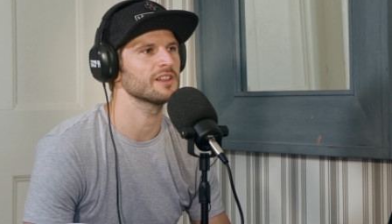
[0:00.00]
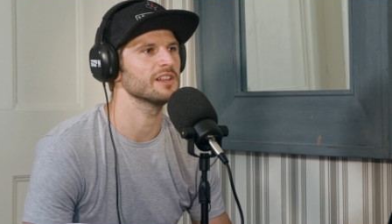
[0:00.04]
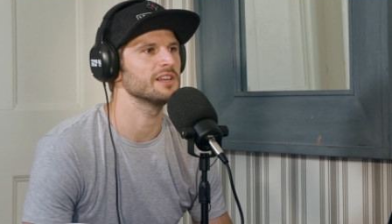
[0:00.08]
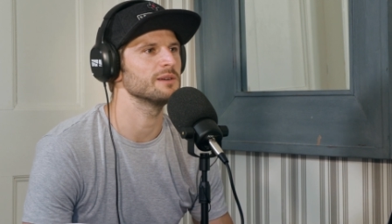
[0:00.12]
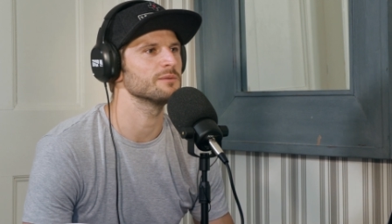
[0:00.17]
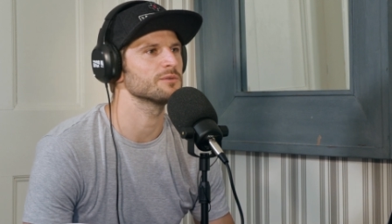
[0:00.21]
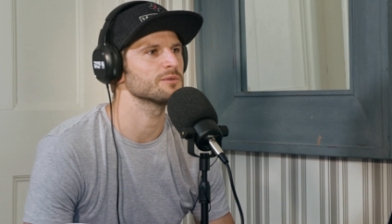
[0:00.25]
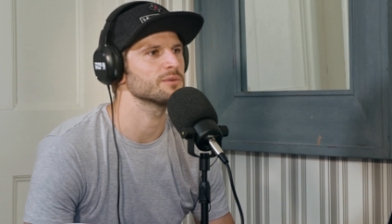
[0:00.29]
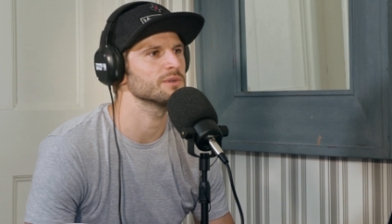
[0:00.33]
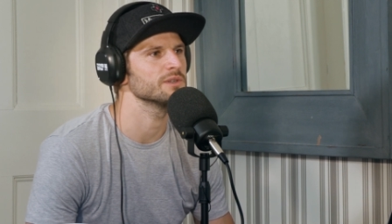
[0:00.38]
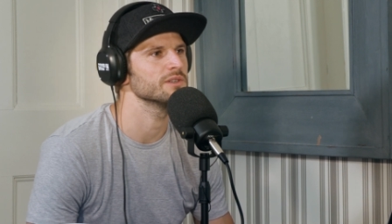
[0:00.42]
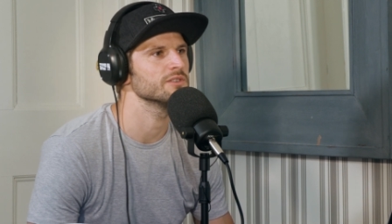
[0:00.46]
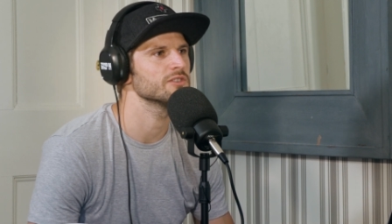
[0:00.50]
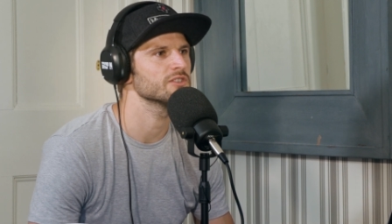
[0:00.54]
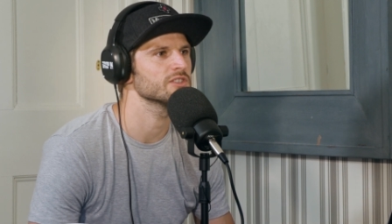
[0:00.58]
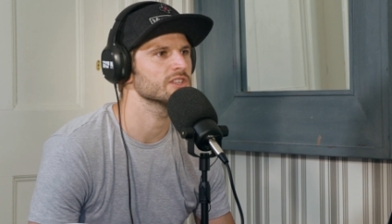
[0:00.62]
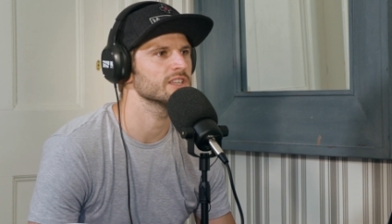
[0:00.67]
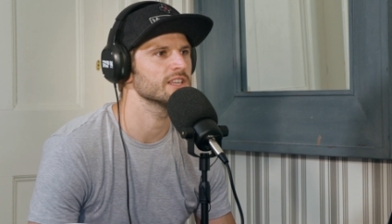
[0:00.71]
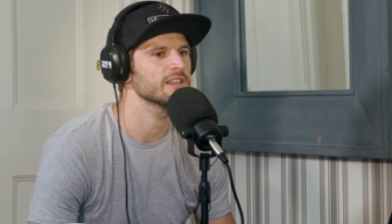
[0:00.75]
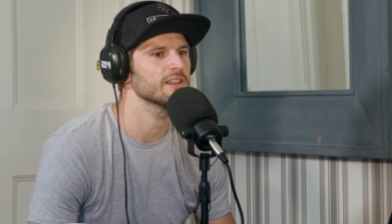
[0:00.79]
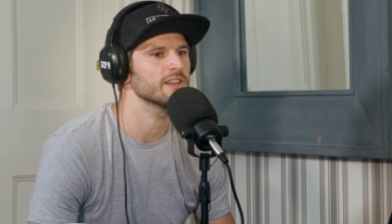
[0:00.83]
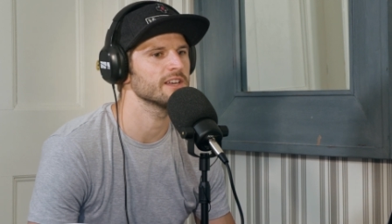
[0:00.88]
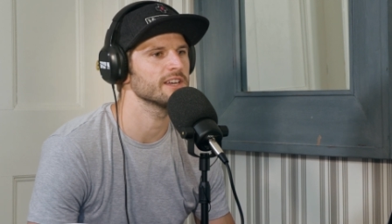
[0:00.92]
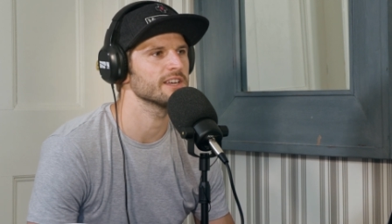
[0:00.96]
clips where you'd
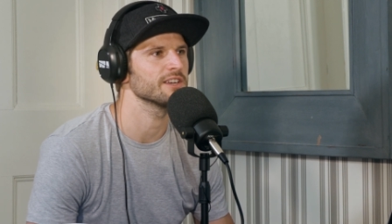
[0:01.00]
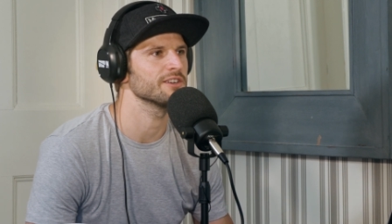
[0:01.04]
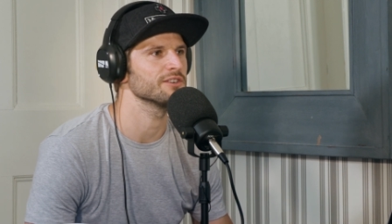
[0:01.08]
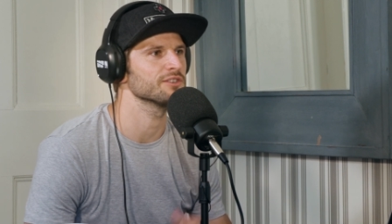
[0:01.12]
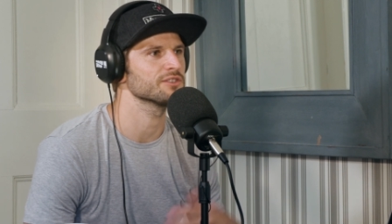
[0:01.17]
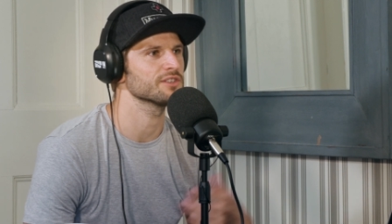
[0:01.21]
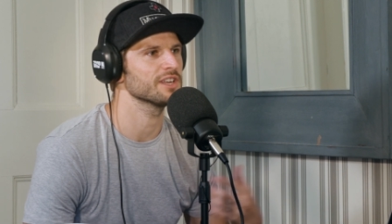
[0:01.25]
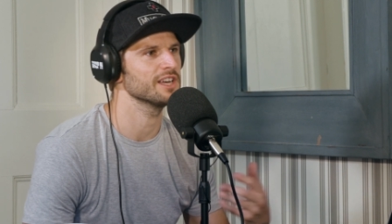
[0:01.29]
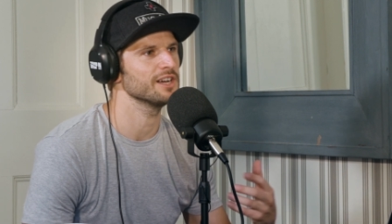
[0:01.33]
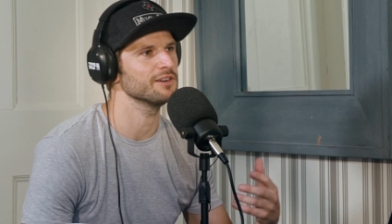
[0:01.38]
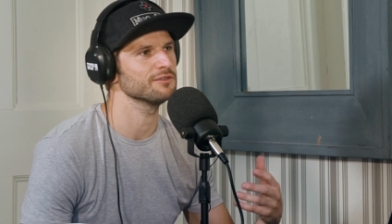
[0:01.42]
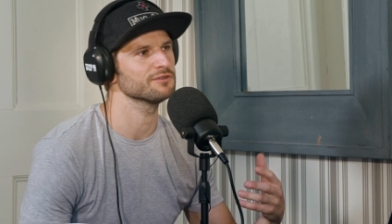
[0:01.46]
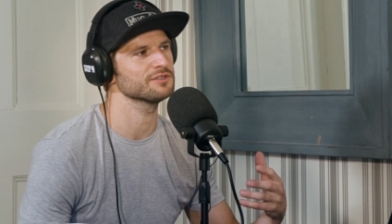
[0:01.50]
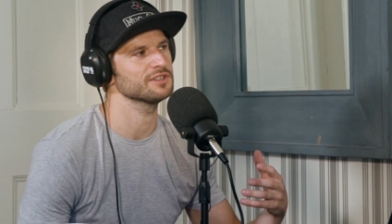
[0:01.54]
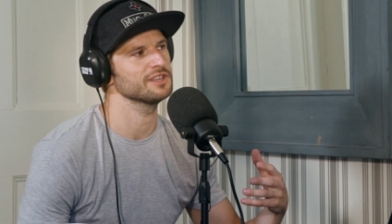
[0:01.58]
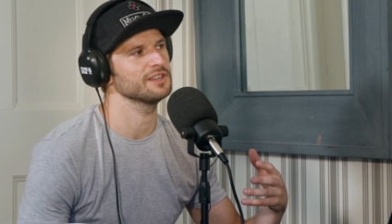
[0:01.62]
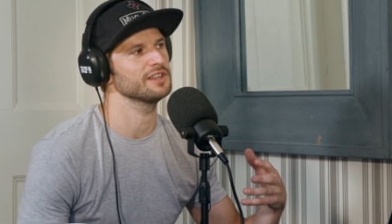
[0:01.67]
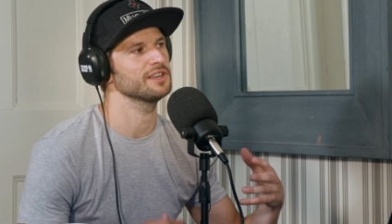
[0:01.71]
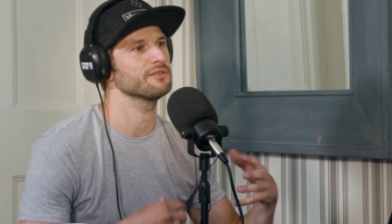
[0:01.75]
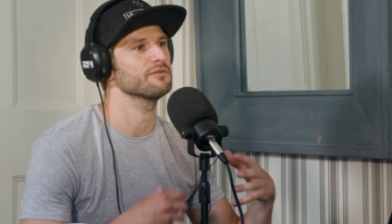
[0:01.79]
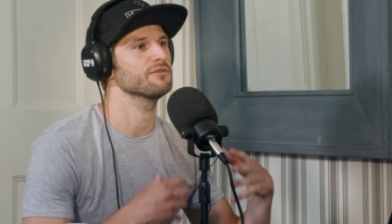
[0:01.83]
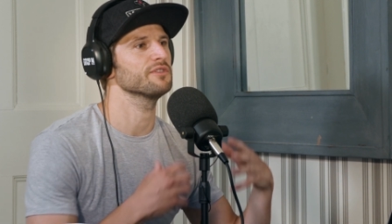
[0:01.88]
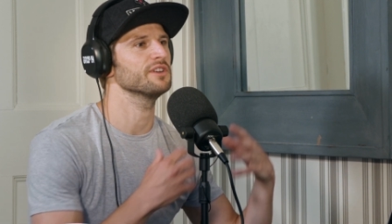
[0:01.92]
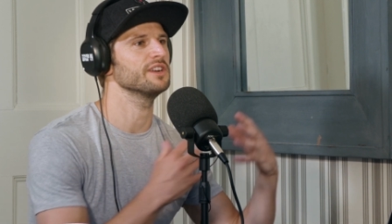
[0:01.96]
see like yourself say
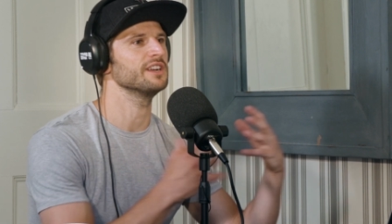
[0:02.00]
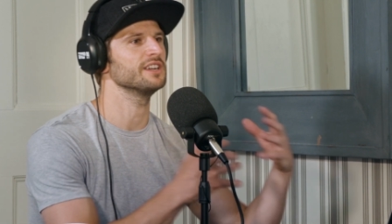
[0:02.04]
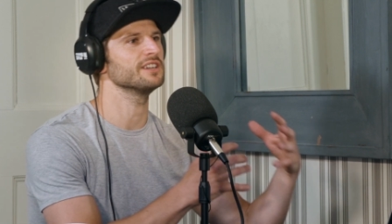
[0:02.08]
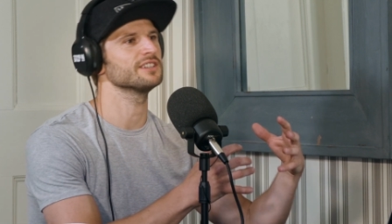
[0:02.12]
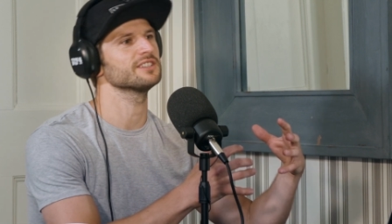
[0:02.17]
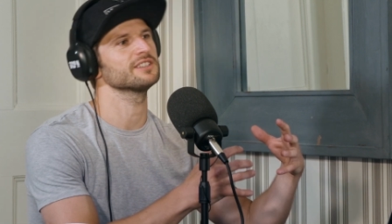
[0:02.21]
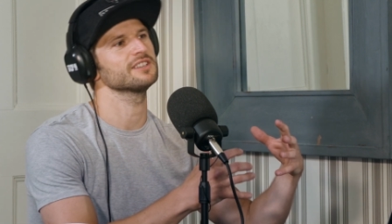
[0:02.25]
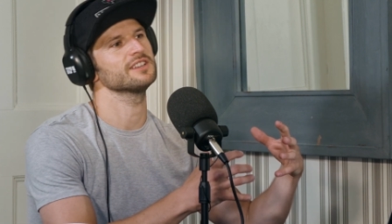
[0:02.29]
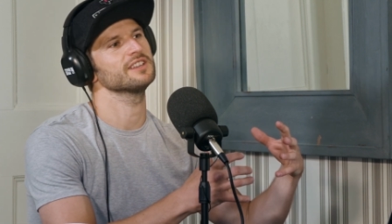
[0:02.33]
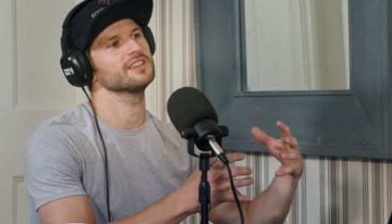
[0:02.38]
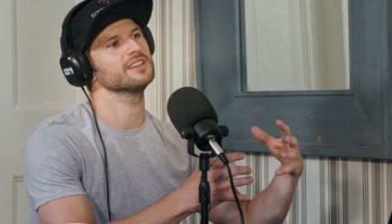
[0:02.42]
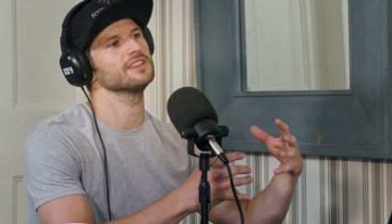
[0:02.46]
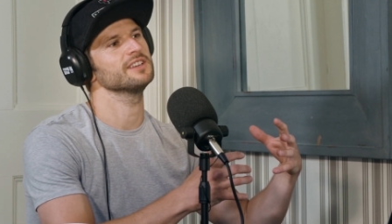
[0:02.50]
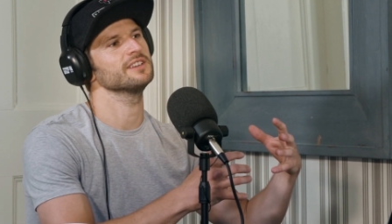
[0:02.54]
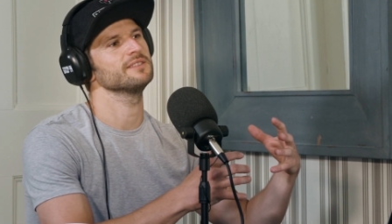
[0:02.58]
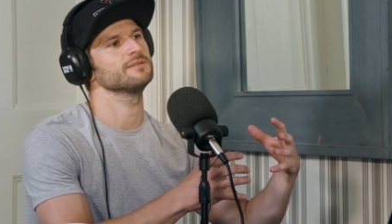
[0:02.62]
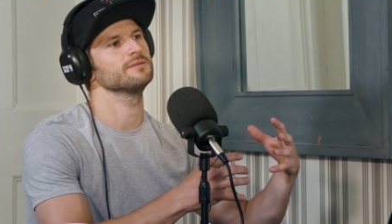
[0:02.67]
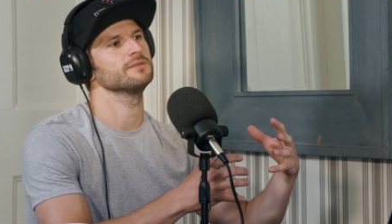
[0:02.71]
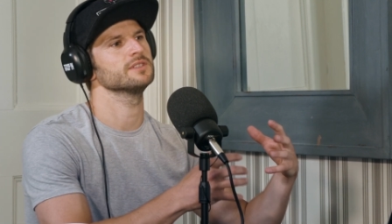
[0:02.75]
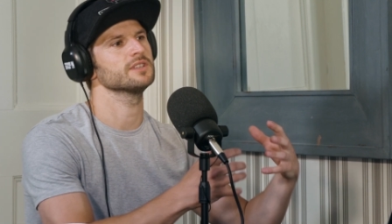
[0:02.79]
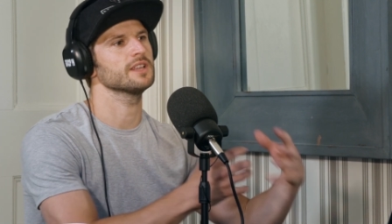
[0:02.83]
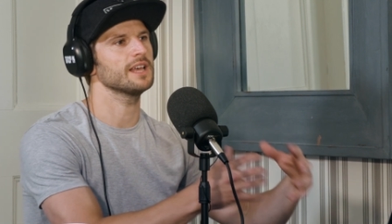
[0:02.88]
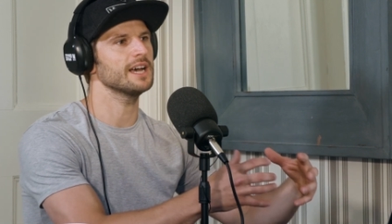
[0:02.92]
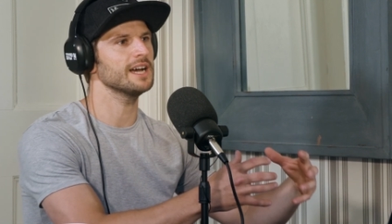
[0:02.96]
like finish the,
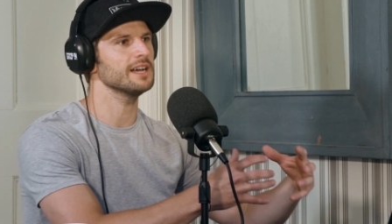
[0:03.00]
is it